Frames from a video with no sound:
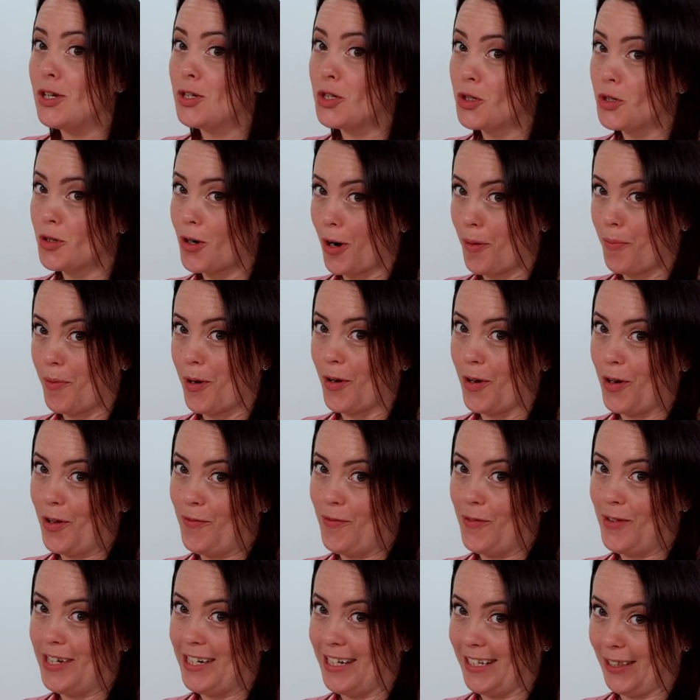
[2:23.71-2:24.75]
strawberry
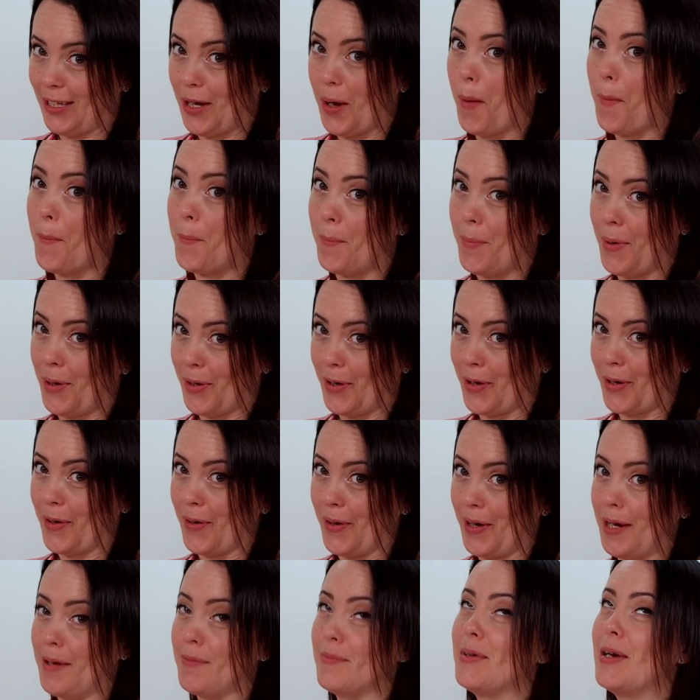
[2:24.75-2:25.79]
vanilla
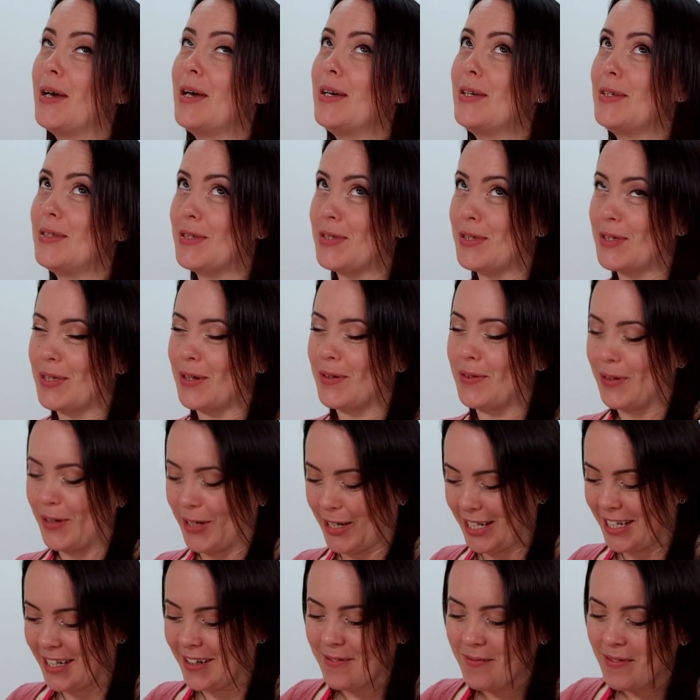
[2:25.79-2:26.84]
buttercream. So
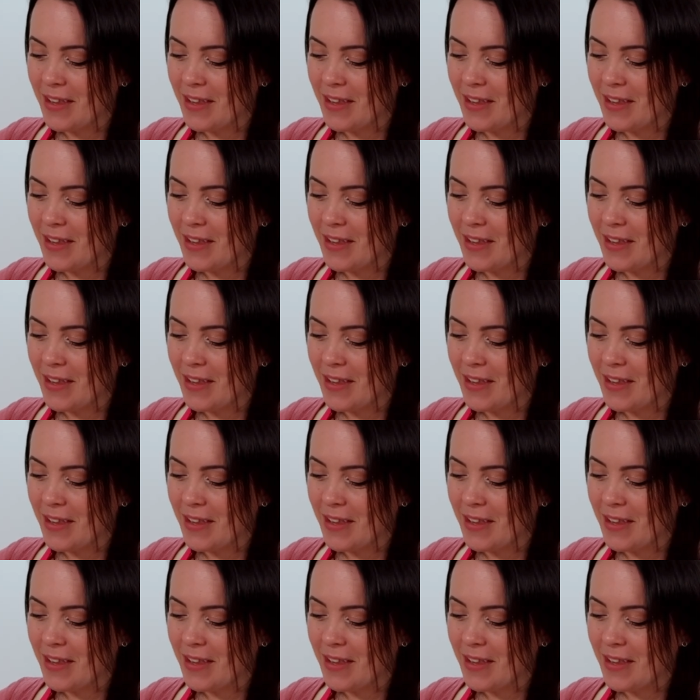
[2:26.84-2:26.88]
good.